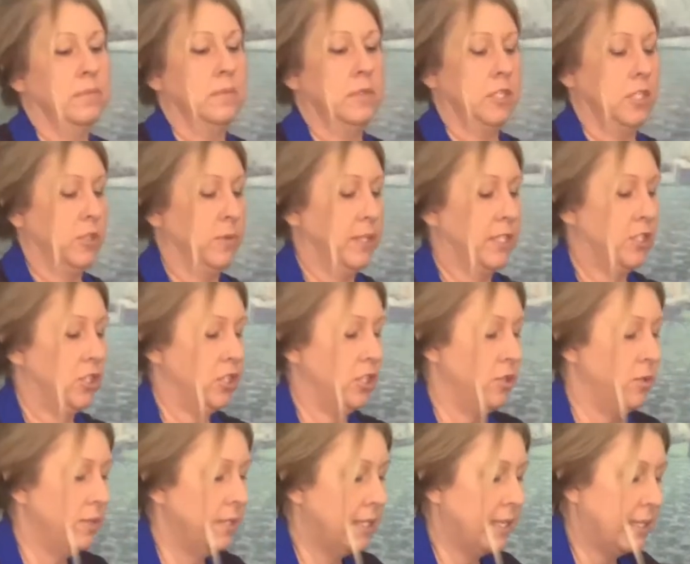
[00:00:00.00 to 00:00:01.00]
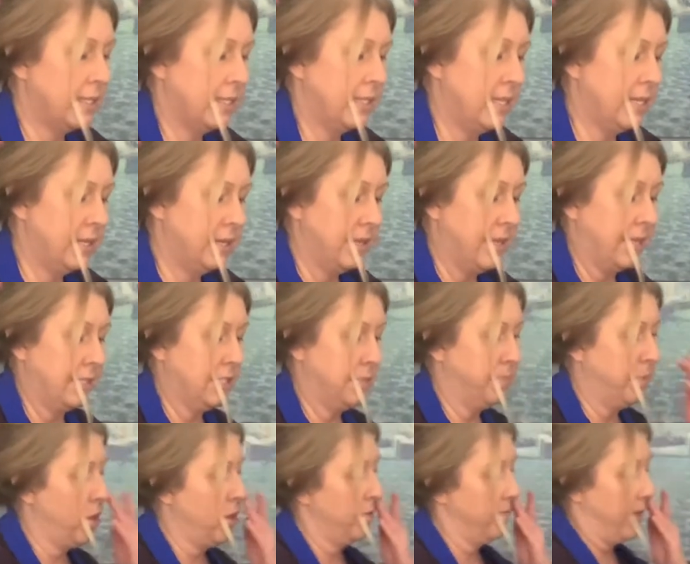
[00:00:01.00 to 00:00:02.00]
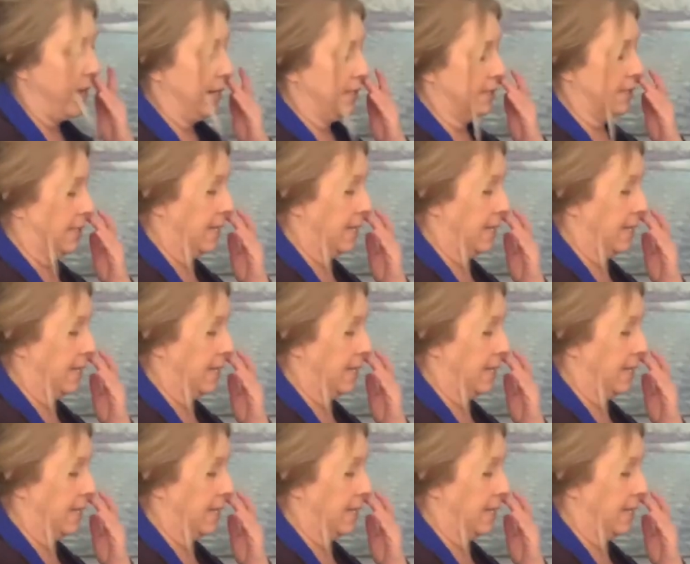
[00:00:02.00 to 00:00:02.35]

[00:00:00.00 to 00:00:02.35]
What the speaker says: So it's 216, that's perfect.